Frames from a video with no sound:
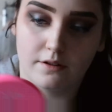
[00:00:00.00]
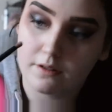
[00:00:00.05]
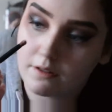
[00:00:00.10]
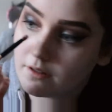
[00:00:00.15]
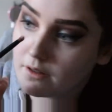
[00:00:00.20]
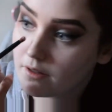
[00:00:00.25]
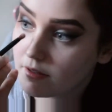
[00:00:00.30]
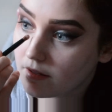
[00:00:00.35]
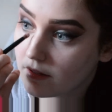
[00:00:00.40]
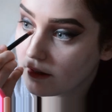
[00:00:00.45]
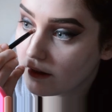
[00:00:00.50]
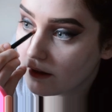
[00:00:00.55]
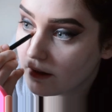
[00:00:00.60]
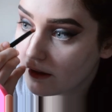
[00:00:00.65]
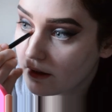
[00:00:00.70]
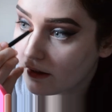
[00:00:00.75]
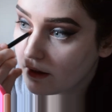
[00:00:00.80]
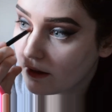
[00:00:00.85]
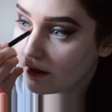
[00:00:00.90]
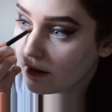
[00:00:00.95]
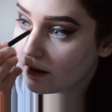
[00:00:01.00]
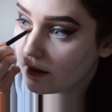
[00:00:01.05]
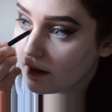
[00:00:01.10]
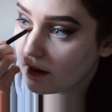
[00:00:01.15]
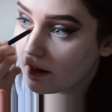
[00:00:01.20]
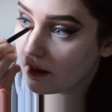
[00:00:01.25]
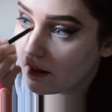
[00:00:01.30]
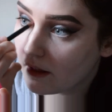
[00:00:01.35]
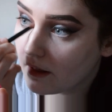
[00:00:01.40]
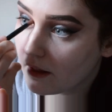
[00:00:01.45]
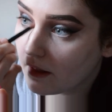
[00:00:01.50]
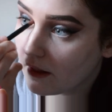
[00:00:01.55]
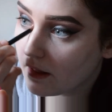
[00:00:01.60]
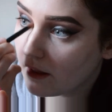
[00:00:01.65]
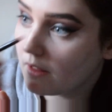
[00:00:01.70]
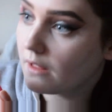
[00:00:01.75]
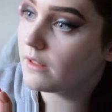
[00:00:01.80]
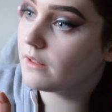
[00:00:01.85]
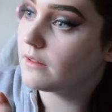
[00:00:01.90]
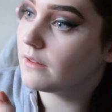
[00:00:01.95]
under my brow. And I'm
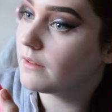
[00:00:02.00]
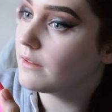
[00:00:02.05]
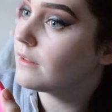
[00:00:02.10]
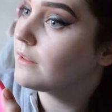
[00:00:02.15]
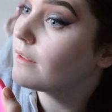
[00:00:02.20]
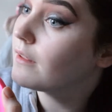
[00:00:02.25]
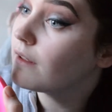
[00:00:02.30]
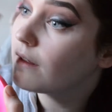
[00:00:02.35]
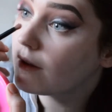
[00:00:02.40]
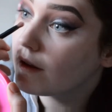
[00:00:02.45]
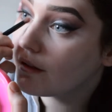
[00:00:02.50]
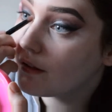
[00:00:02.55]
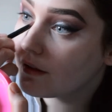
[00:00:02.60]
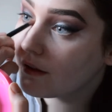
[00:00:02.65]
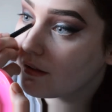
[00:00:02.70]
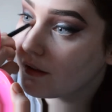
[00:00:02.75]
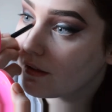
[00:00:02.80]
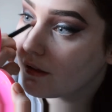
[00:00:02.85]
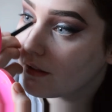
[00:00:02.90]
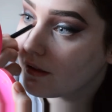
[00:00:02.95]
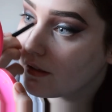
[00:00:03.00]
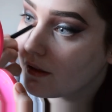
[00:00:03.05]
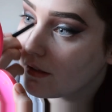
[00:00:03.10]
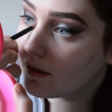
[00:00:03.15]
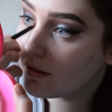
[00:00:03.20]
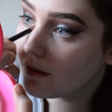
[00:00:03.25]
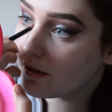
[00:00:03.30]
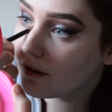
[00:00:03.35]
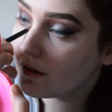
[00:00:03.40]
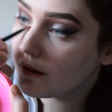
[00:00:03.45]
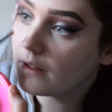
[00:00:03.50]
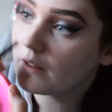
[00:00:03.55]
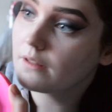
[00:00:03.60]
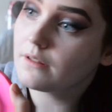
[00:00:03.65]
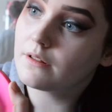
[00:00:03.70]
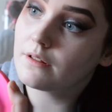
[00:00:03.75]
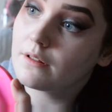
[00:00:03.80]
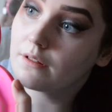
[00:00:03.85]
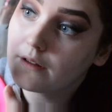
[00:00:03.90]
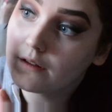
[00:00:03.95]
highlighting my inner corner and brow bone with
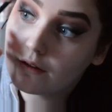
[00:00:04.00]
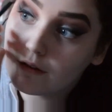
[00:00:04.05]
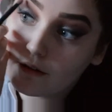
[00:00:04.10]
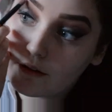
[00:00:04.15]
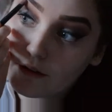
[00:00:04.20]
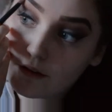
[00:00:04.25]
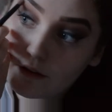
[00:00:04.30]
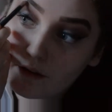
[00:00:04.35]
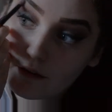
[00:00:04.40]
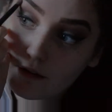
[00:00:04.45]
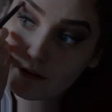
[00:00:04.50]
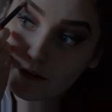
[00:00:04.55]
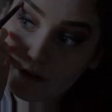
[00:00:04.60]
Jeffree Star Skin